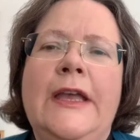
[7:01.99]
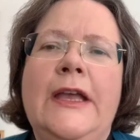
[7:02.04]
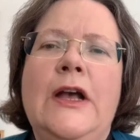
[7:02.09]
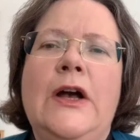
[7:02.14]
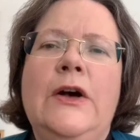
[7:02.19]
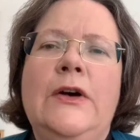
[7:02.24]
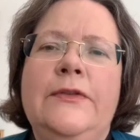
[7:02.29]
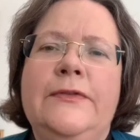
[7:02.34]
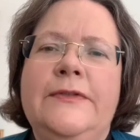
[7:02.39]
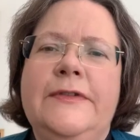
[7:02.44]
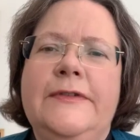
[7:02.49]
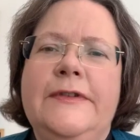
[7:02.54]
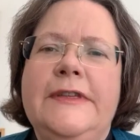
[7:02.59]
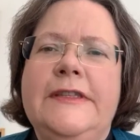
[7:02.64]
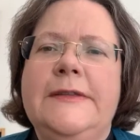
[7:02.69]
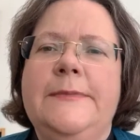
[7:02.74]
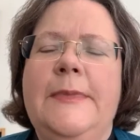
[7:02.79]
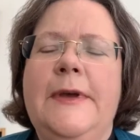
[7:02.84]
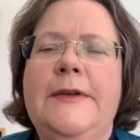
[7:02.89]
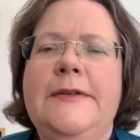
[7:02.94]
after
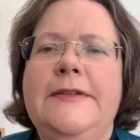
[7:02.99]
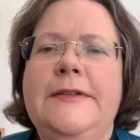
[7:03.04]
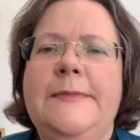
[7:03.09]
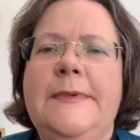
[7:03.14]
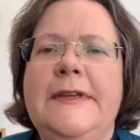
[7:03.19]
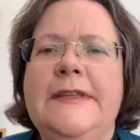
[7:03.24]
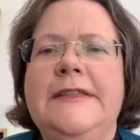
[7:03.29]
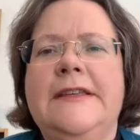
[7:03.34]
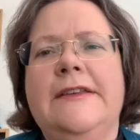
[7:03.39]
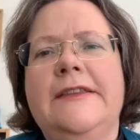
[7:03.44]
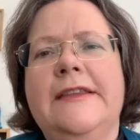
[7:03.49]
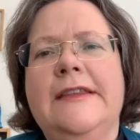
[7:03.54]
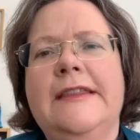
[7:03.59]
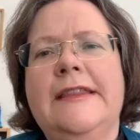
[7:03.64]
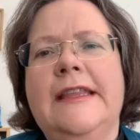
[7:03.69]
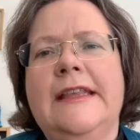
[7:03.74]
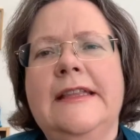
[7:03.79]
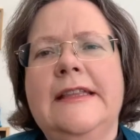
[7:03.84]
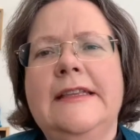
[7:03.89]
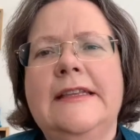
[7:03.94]
is supposed to be. So
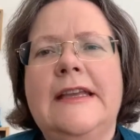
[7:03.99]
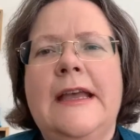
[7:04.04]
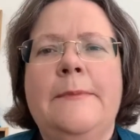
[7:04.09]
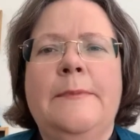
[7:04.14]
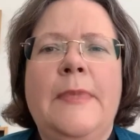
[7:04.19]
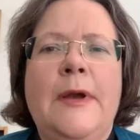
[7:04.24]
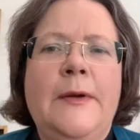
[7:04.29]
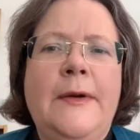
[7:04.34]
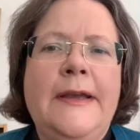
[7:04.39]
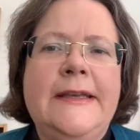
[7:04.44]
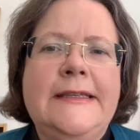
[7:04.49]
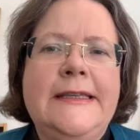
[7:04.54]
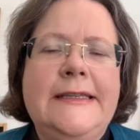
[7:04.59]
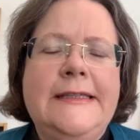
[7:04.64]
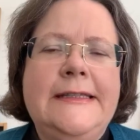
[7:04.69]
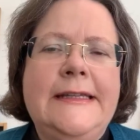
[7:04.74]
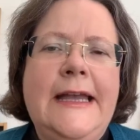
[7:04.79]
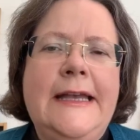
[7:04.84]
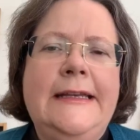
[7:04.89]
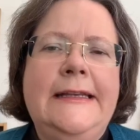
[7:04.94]
Boaz
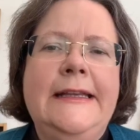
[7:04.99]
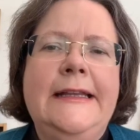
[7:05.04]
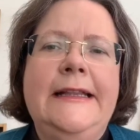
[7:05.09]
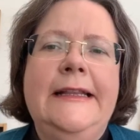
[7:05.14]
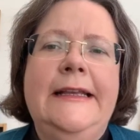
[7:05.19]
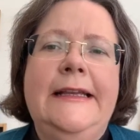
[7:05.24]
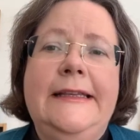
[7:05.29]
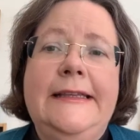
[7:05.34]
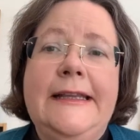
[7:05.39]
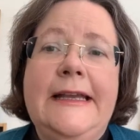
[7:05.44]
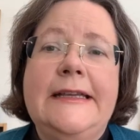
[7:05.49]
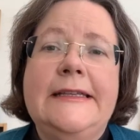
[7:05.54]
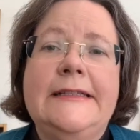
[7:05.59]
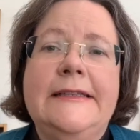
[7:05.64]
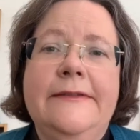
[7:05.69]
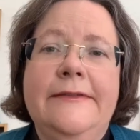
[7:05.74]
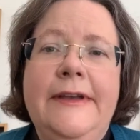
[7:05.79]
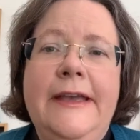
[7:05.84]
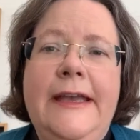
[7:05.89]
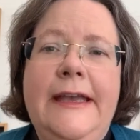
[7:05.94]
is technically
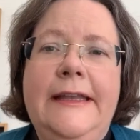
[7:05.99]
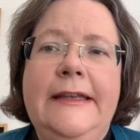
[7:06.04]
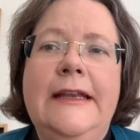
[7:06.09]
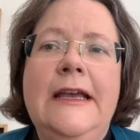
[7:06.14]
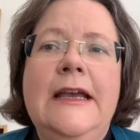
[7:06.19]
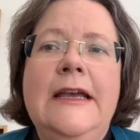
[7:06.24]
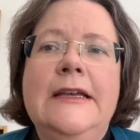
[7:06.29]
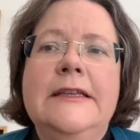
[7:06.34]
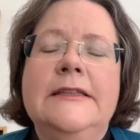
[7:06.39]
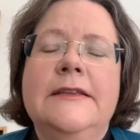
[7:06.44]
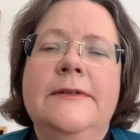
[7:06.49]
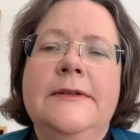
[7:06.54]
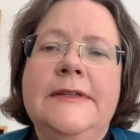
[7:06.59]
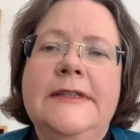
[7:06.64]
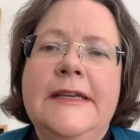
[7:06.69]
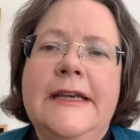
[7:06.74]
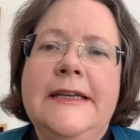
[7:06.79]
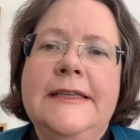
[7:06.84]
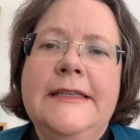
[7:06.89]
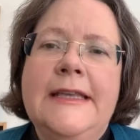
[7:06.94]
next of kin, so he
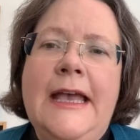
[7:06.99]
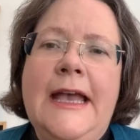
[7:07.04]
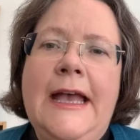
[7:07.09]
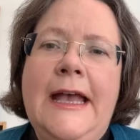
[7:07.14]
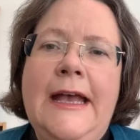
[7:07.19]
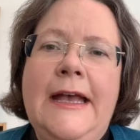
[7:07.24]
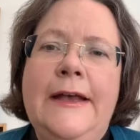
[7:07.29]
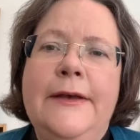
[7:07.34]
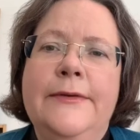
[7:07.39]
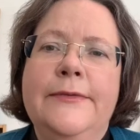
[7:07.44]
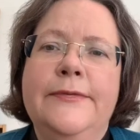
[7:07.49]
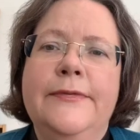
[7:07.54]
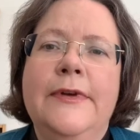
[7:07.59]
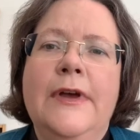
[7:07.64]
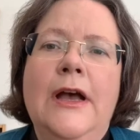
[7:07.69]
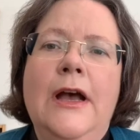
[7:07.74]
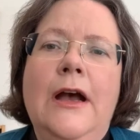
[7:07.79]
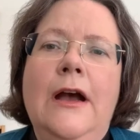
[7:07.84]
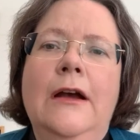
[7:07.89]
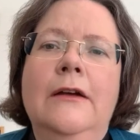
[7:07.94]
does have
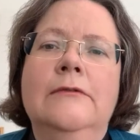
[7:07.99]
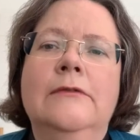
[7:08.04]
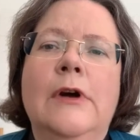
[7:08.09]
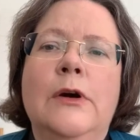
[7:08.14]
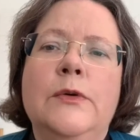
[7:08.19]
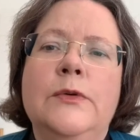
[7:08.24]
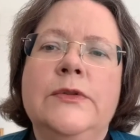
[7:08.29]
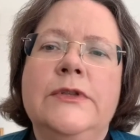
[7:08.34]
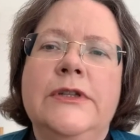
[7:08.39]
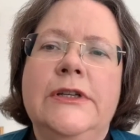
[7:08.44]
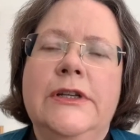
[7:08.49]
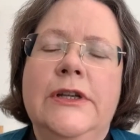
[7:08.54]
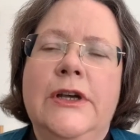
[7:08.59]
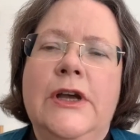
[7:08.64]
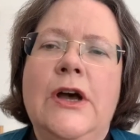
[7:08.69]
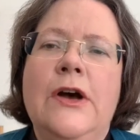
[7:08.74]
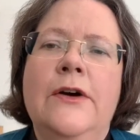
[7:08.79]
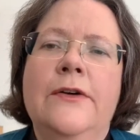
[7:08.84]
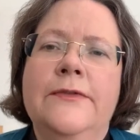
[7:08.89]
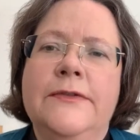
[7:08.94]
a role to
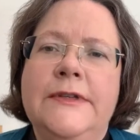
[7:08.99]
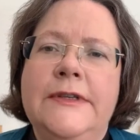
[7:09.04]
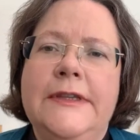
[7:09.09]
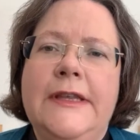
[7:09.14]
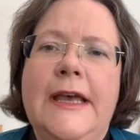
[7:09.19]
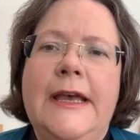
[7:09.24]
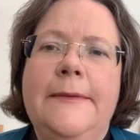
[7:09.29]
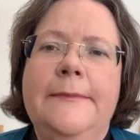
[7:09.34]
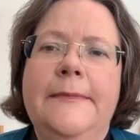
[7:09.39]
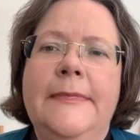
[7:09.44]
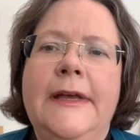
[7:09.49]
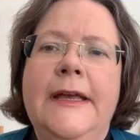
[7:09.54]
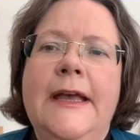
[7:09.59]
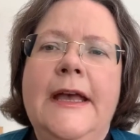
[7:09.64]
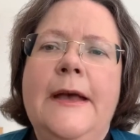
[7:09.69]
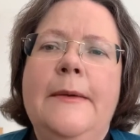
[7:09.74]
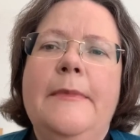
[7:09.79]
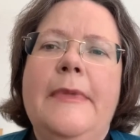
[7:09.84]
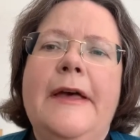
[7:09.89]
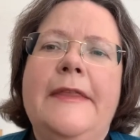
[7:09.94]
look after them.
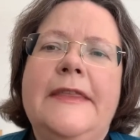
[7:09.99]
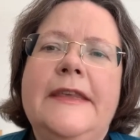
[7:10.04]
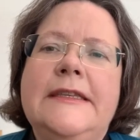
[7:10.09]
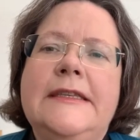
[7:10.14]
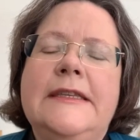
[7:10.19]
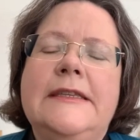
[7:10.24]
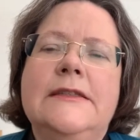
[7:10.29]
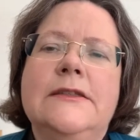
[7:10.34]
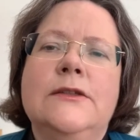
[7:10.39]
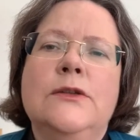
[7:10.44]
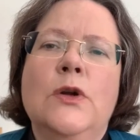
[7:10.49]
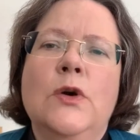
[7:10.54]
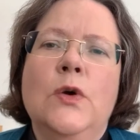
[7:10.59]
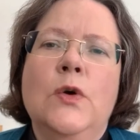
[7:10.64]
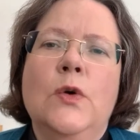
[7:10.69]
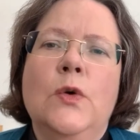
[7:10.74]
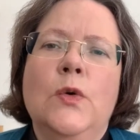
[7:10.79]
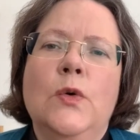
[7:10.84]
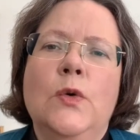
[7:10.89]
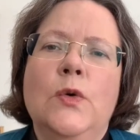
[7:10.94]
But this is
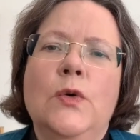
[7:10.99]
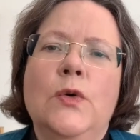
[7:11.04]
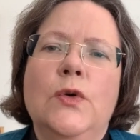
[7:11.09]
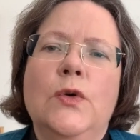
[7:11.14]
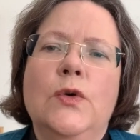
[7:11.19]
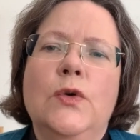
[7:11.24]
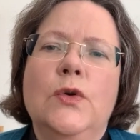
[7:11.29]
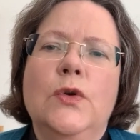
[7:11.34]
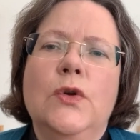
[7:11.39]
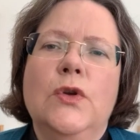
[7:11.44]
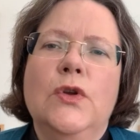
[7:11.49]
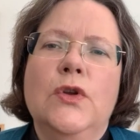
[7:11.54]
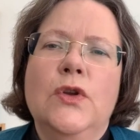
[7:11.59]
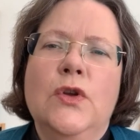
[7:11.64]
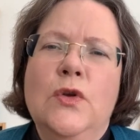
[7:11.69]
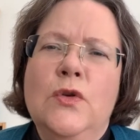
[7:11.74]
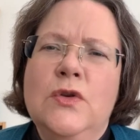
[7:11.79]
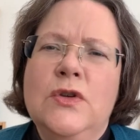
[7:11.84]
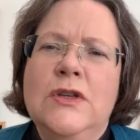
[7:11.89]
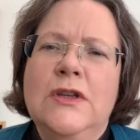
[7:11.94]
not
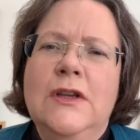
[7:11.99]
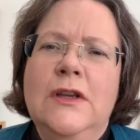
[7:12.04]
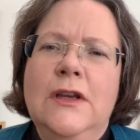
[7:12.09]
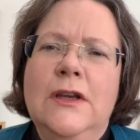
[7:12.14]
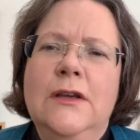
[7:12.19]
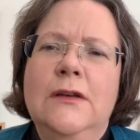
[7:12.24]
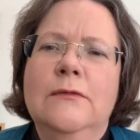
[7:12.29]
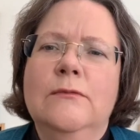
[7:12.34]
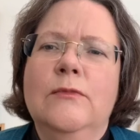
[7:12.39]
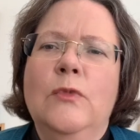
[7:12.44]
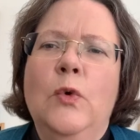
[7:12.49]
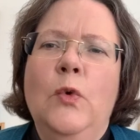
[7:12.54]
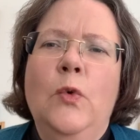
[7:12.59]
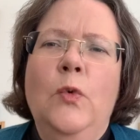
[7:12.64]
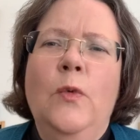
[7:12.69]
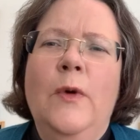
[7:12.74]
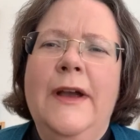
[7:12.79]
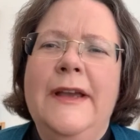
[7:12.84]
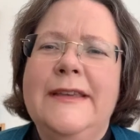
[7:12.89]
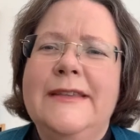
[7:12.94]
usually
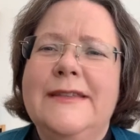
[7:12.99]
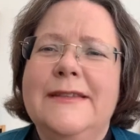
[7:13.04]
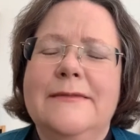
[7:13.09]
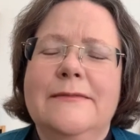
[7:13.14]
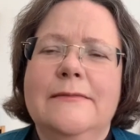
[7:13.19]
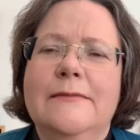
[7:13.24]
always